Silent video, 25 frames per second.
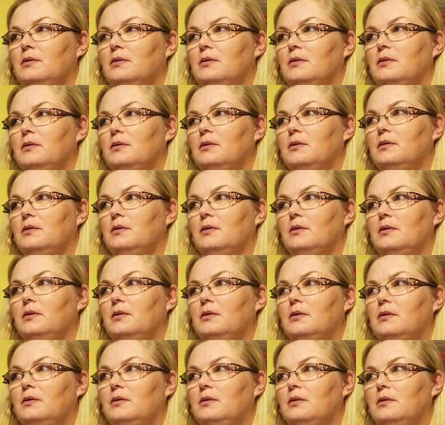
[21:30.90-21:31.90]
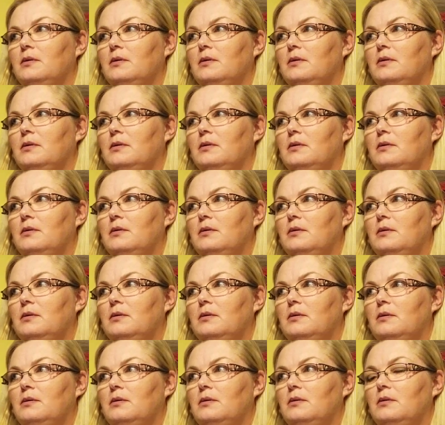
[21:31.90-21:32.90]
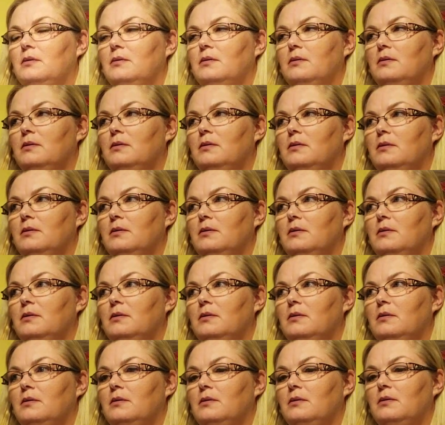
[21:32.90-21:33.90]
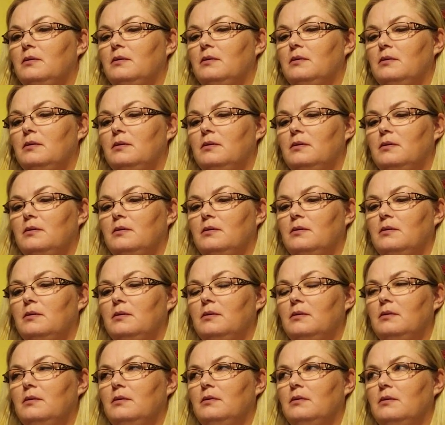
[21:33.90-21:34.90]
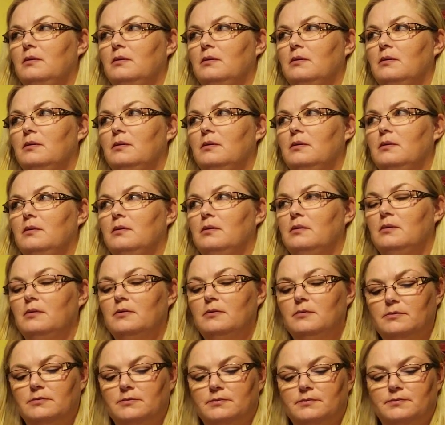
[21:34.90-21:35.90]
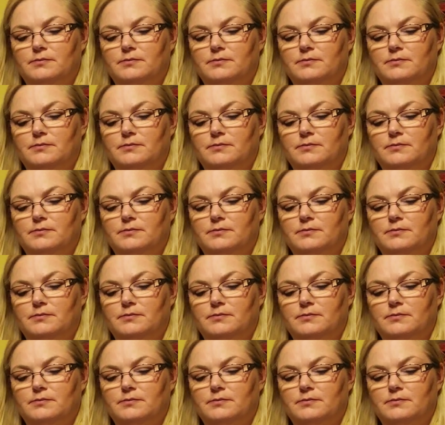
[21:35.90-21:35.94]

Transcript: (not speaking)